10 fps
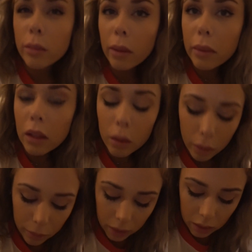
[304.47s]
might be a little
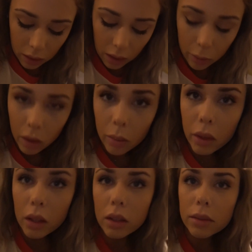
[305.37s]
bit pissed that I brought
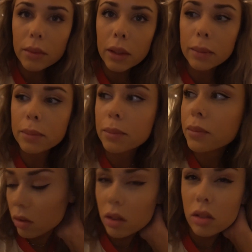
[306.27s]
Bug.
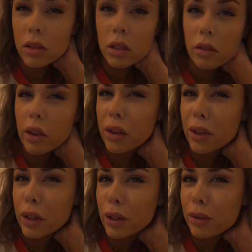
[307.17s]
She's just a
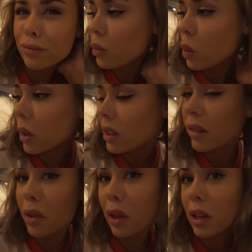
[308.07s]
very wants
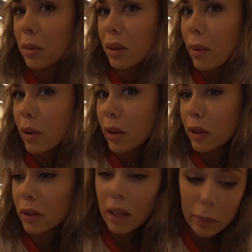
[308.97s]
everything to be about
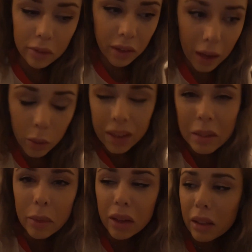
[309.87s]
her type of cat, whereas
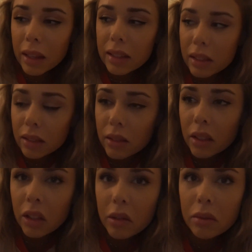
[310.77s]
Bug likes,
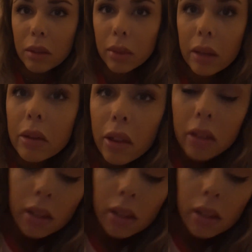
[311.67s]
you know, to play with other